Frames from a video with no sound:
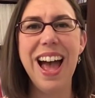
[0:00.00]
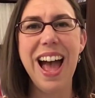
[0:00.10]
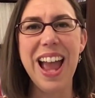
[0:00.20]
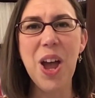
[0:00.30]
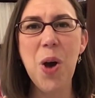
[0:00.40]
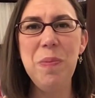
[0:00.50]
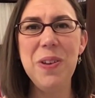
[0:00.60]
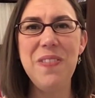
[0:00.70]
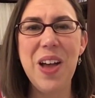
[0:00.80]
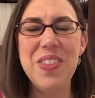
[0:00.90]
I hope you
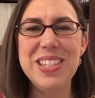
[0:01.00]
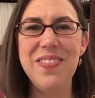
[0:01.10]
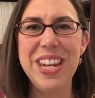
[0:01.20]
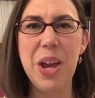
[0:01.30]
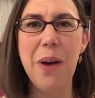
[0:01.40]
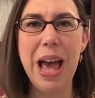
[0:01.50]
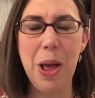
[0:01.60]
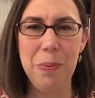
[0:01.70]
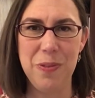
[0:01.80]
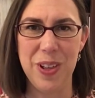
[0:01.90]
found this video
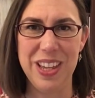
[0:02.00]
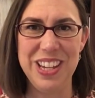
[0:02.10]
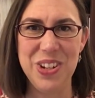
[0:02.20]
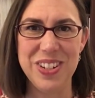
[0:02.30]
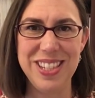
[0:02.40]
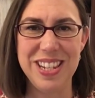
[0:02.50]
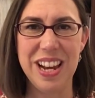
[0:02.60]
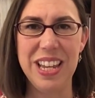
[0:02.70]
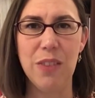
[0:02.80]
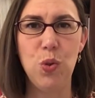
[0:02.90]
helpful in your
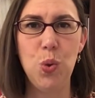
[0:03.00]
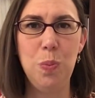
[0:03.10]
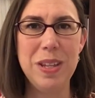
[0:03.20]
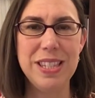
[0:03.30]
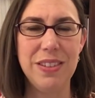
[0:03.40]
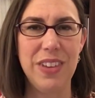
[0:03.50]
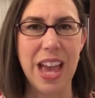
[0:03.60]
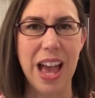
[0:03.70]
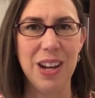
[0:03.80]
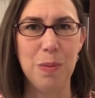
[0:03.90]
study of Du bist wie
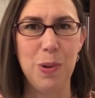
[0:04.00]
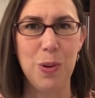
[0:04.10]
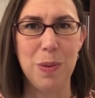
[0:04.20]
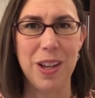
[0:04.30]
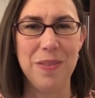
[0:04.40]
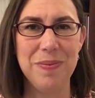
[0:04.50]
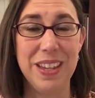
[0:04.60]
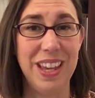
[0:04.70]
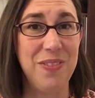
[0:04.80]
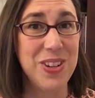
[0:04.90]
eine Blume.
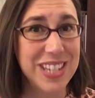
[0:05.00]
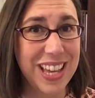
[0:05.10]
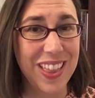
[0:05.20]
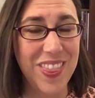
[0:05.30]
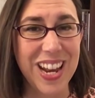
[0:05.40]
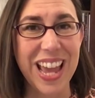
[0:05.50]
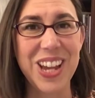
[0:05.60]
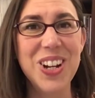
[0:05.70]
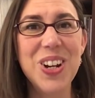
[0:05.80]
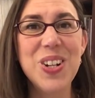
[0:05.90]
If you did, then I
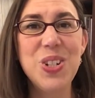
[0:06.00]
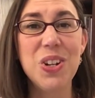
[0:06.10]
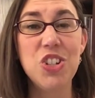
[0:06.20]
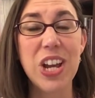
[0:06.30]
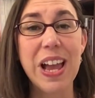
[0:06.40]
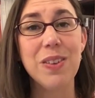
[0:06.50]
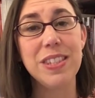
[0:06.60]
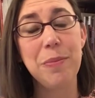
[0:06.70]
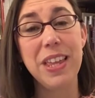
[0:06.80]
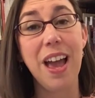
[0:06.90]
encourage you to check out
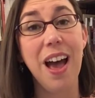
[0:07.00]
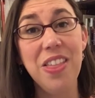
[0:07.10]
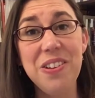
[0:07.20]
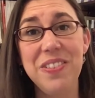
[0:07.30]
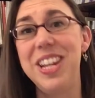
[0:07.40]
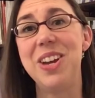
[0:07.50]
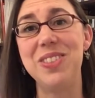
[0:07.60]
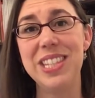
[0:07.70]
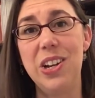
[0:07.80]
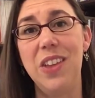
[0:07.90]
some of the other
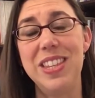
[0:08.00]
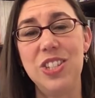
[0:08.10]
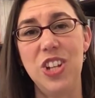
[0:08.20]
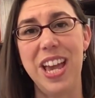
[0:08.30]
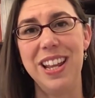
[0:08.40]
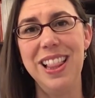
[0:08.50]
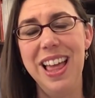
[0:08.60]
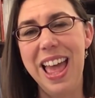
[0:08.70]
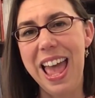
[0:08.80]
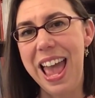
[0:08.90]
videos here on this channel,
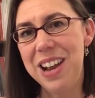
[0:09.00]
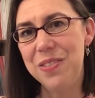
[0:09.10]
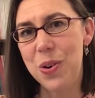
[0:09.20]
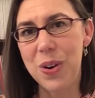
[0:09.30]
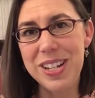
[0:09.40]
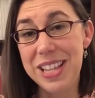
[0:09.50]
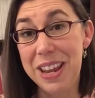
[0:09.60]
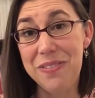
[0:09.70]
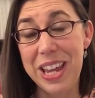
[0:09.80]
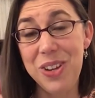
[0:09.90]
and of course I
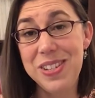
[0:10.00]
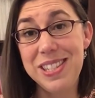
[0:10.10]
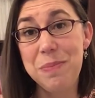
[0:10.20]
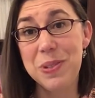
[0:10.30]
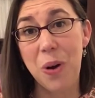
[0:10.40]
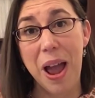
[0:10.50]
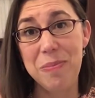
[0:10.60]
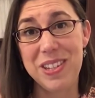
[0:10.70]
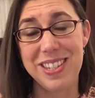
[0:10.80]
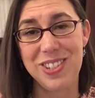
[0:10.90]
invite you to
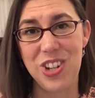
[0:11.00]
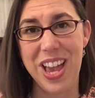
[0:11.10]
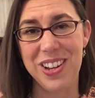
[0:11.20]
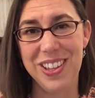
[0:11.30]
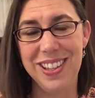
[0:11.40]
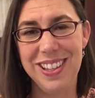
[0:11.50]
subscribe to this channel.